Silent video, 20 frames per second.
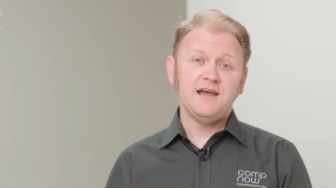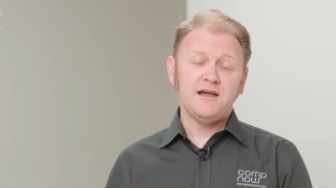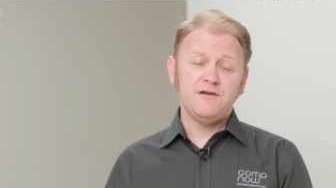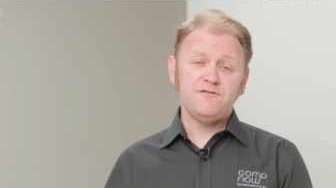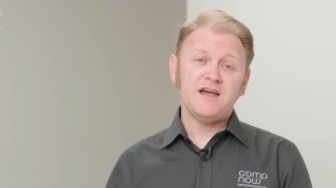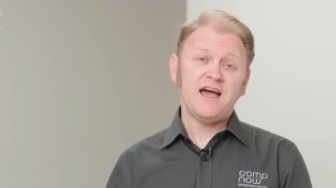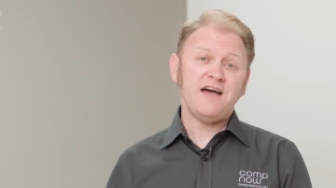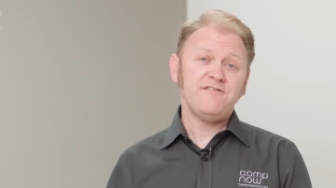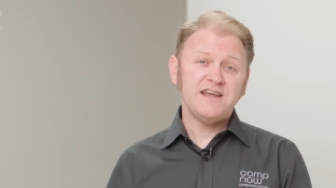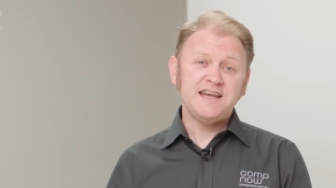If
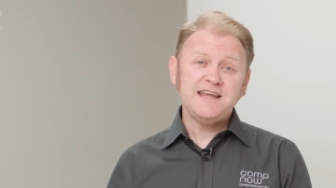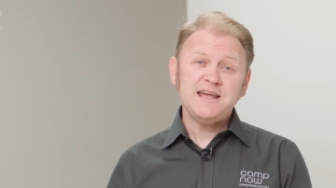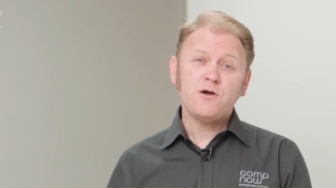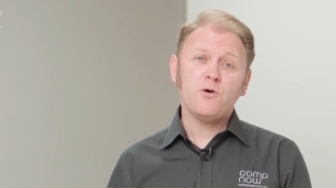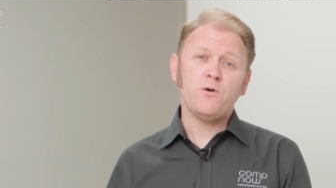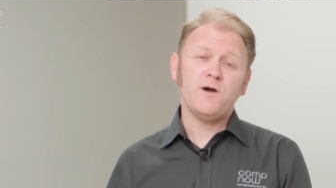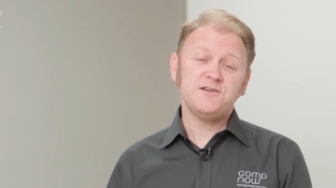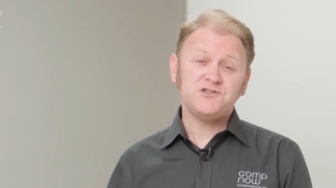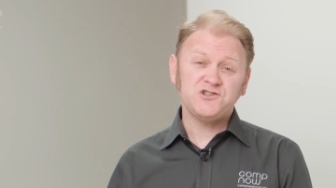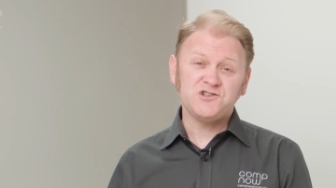you have any
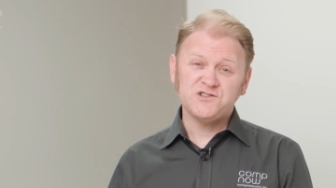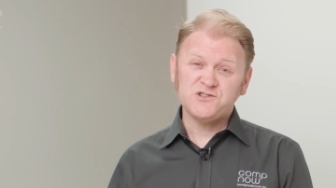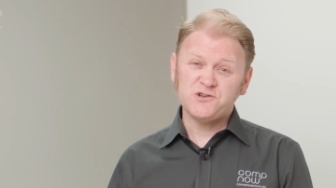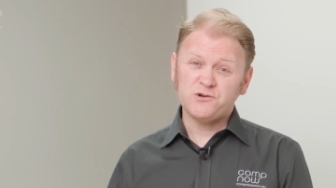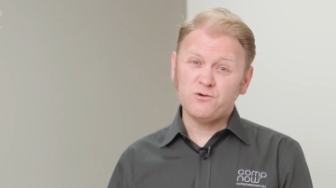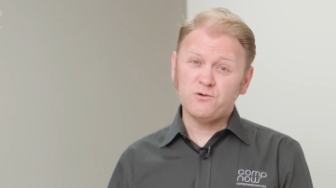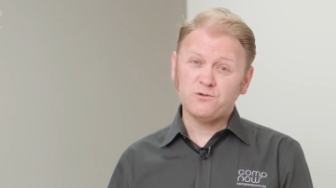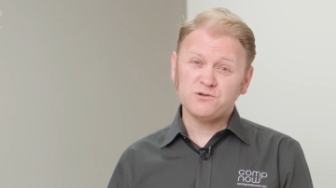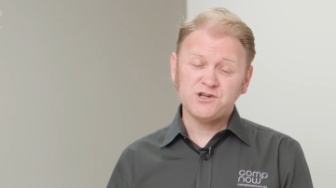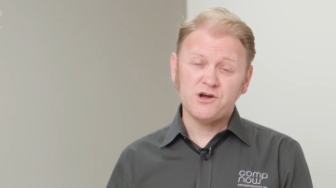questions at
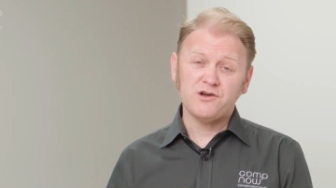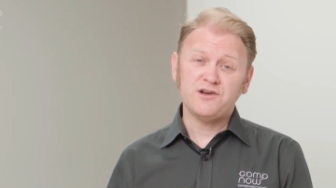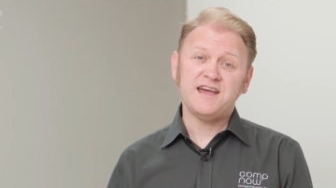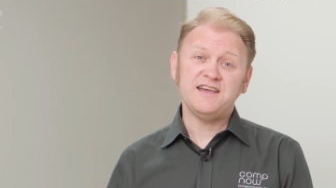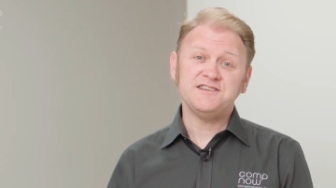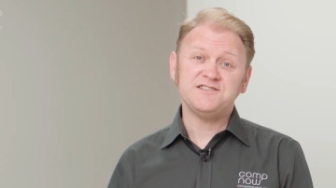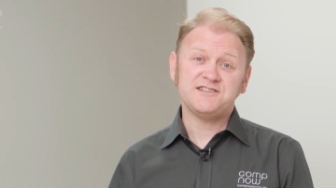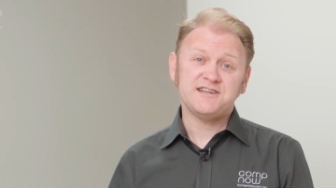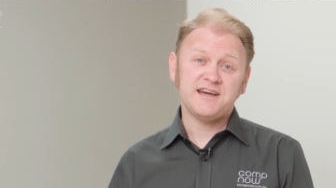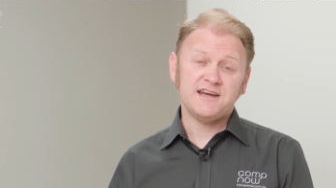all, don't
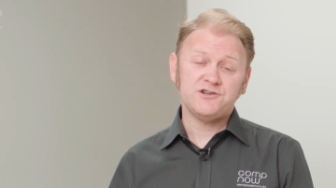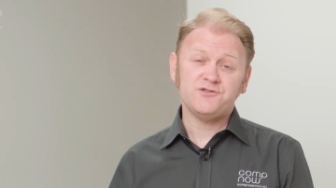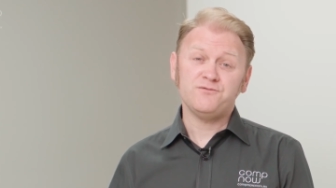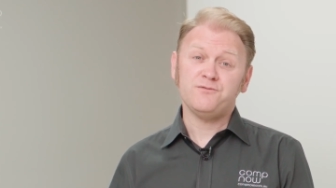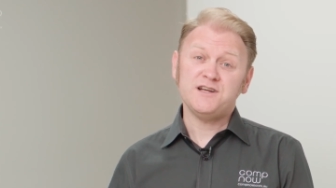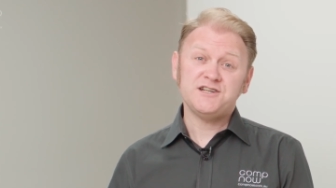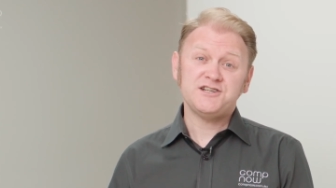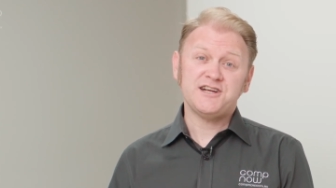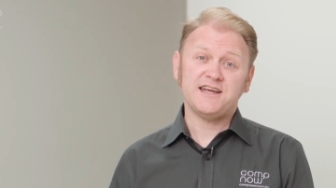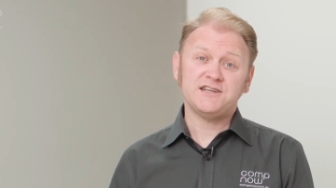hesitate to
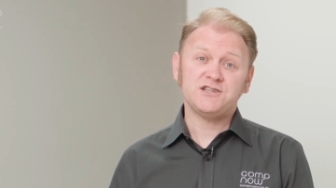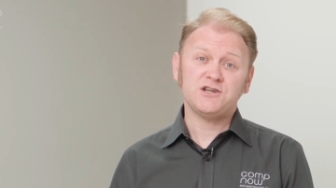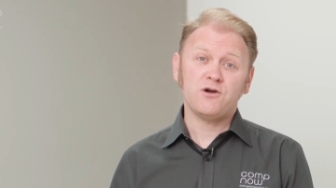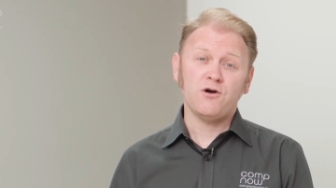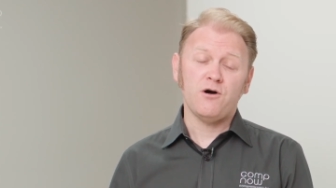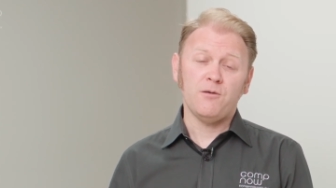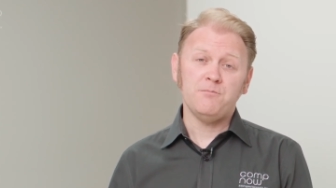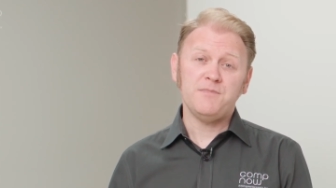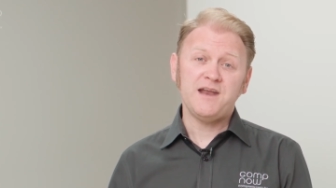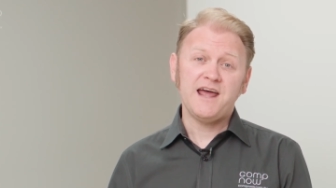reach out to
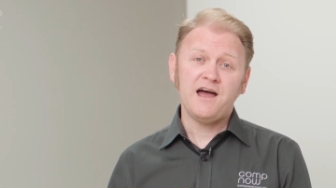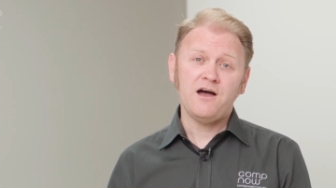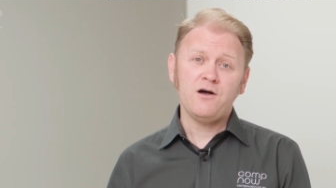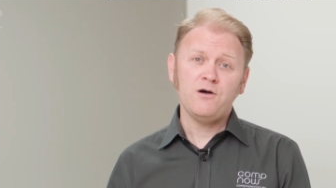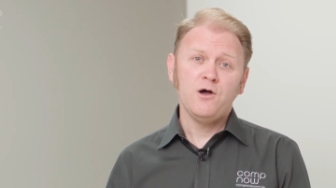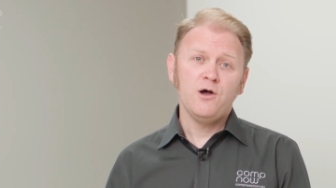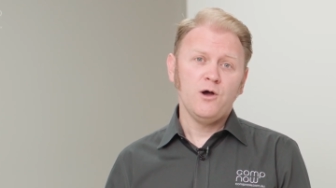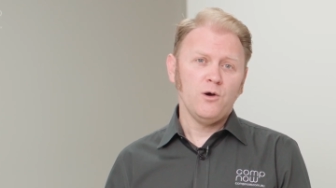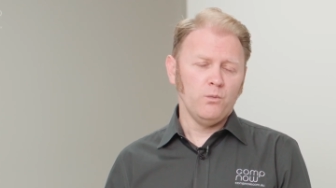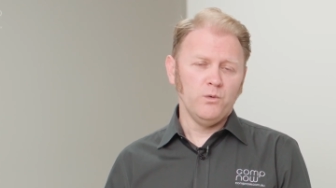
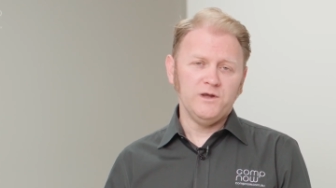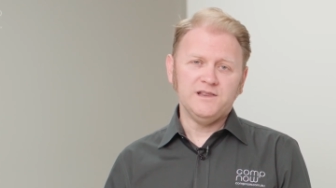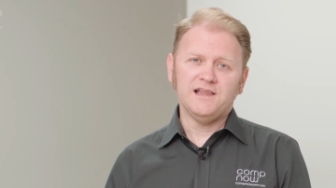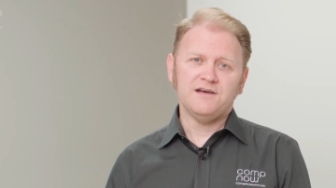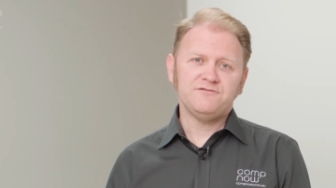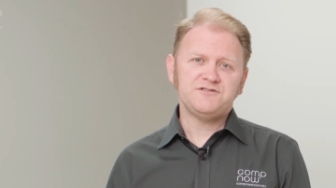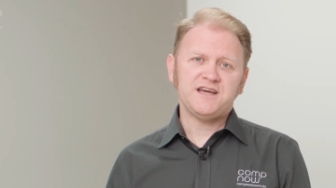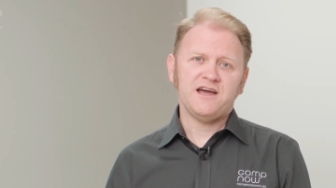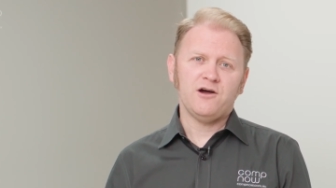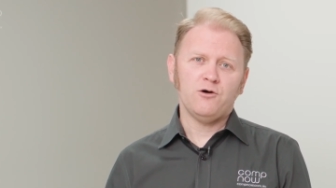CompNow. We'd
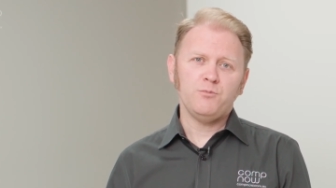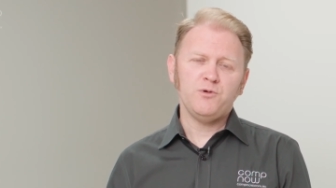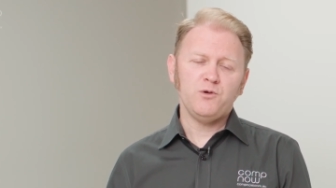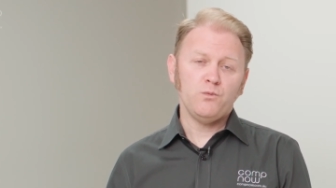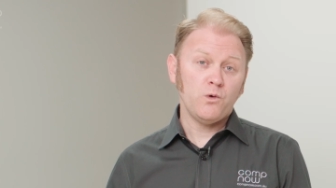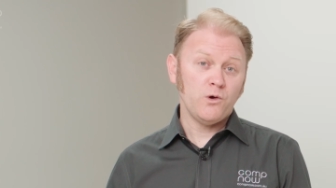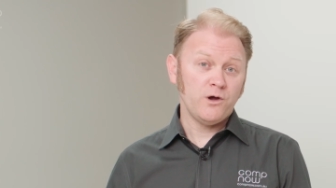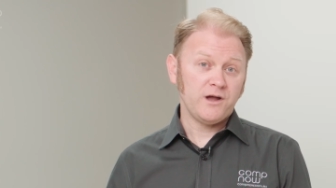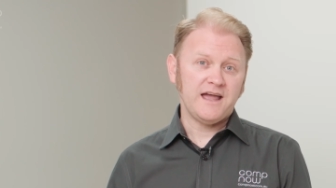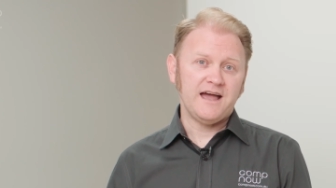love to help you
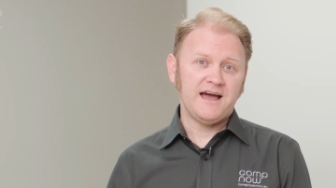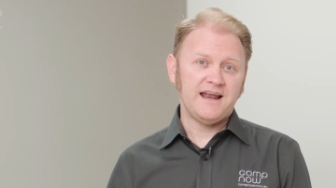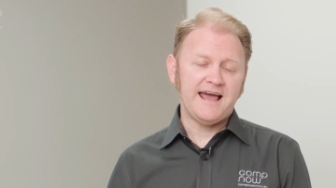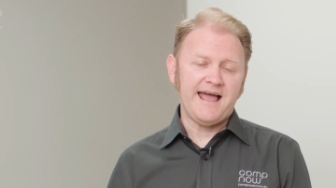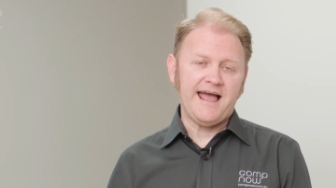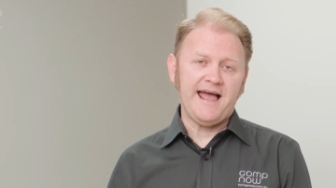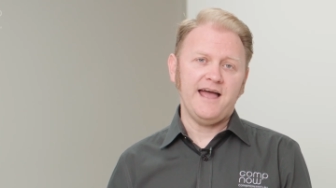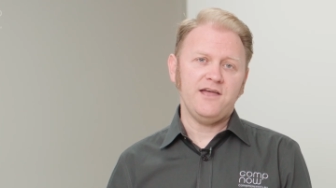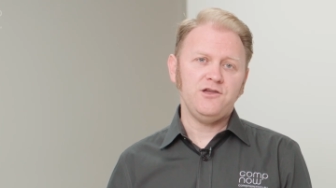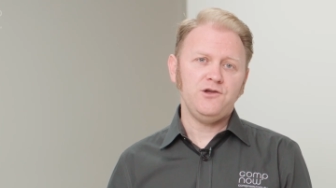work out
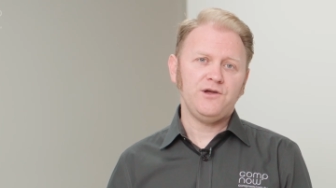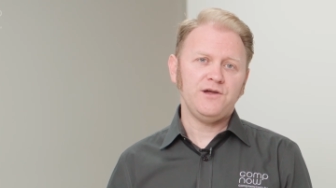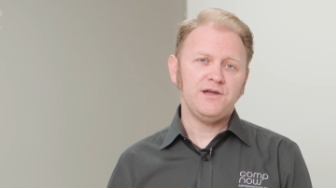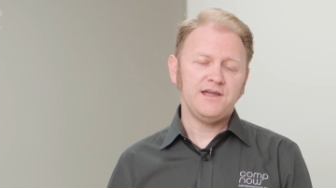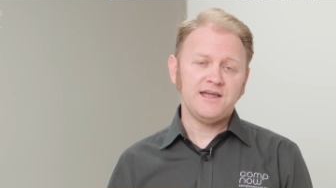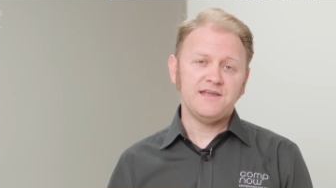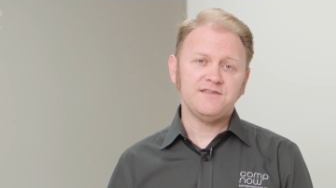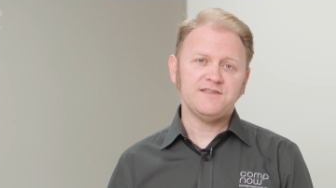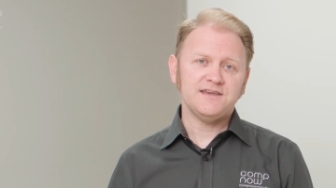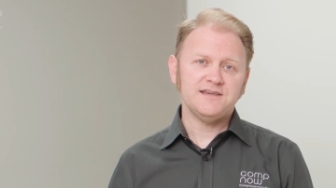how you can
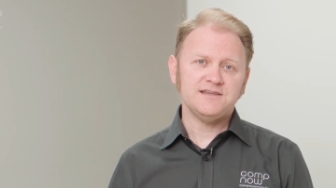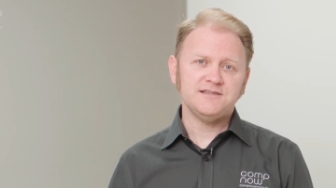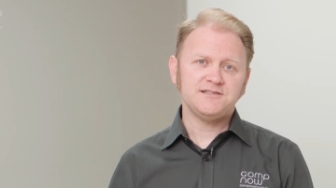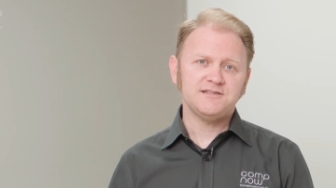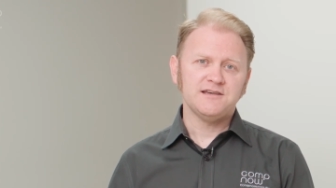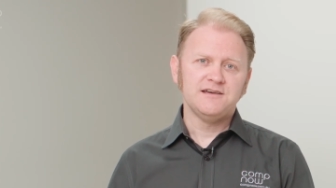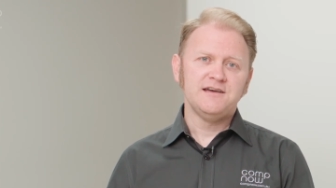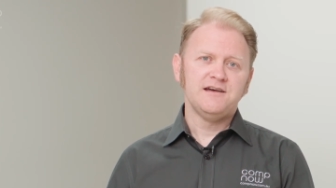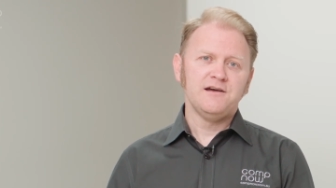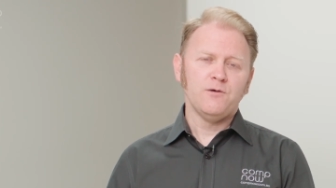get
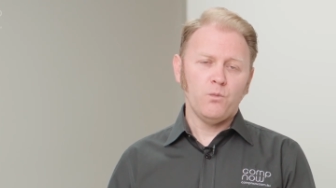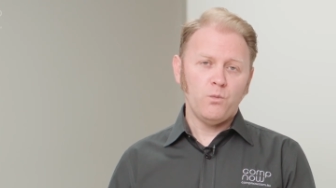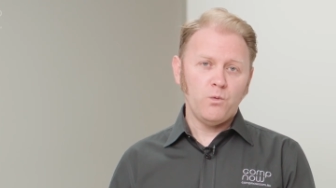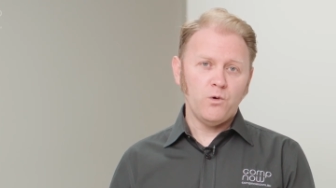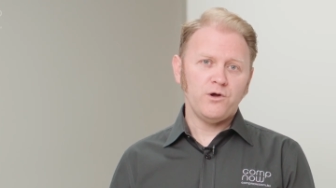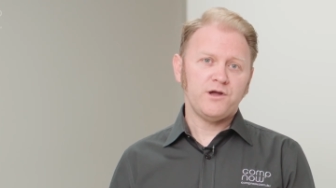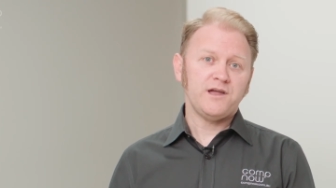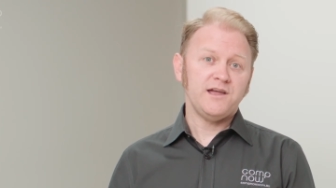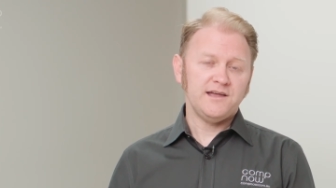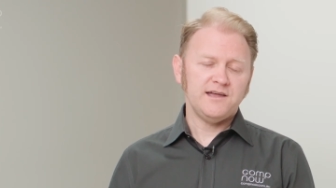these
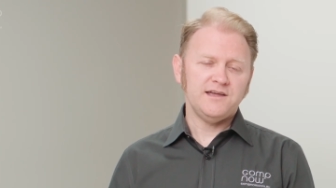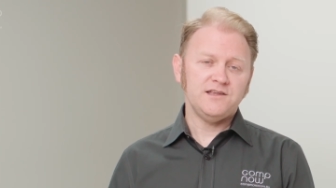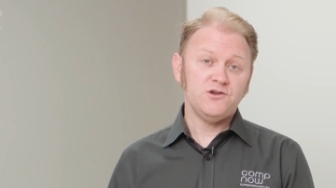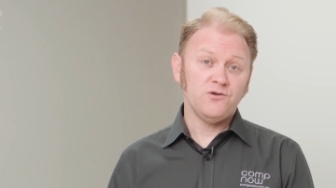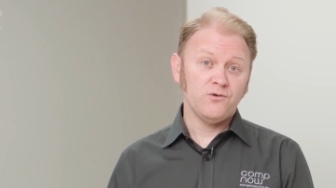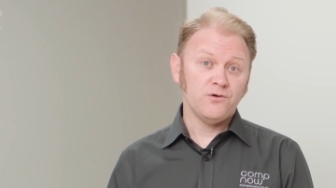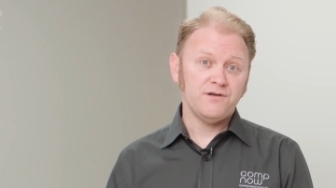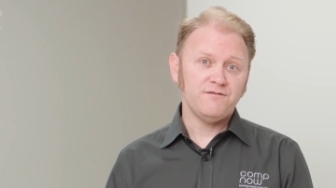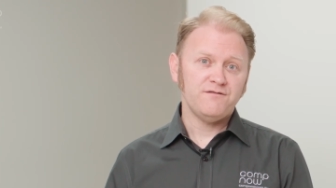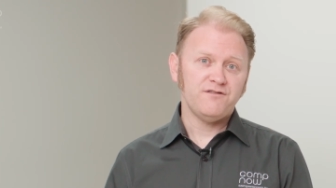working in
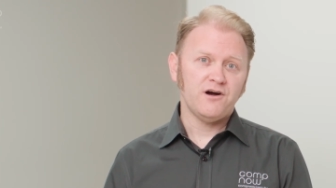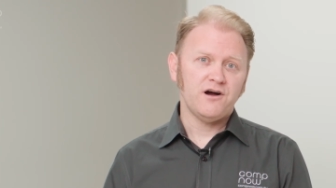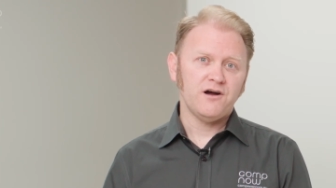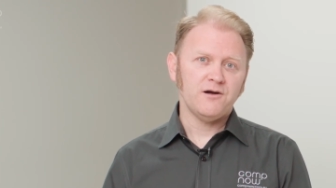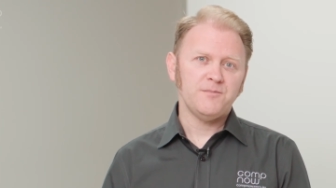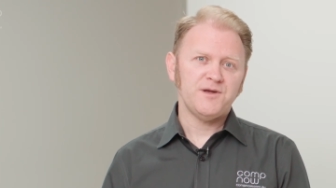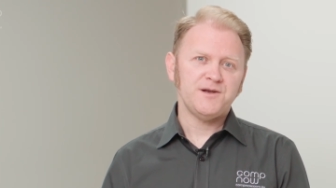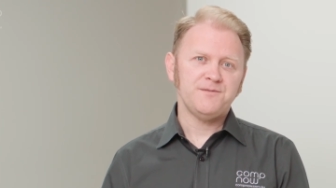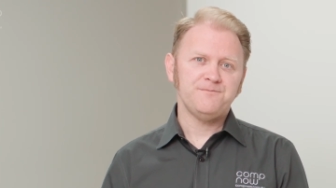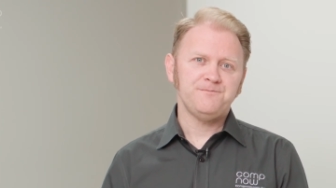your
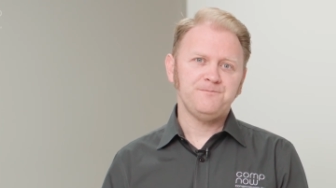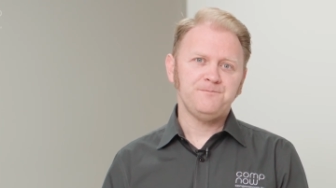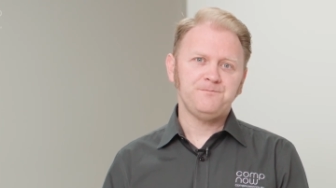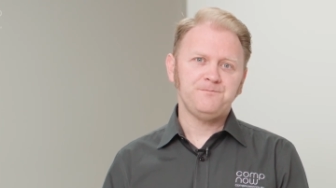environment.